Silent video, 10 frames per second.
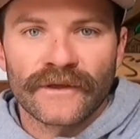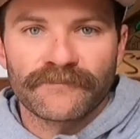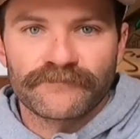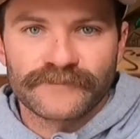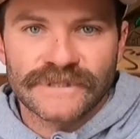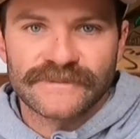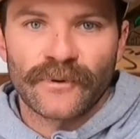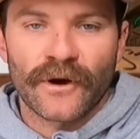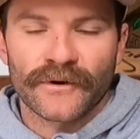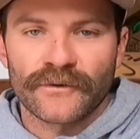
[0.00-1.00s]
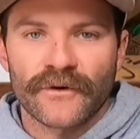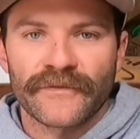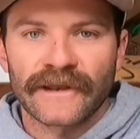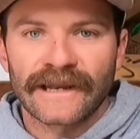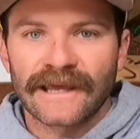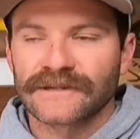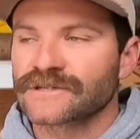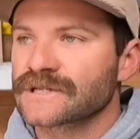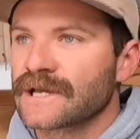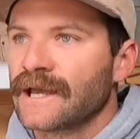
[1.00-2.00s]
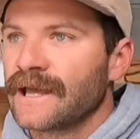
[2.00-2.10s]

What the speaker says: the spot or on the ledge.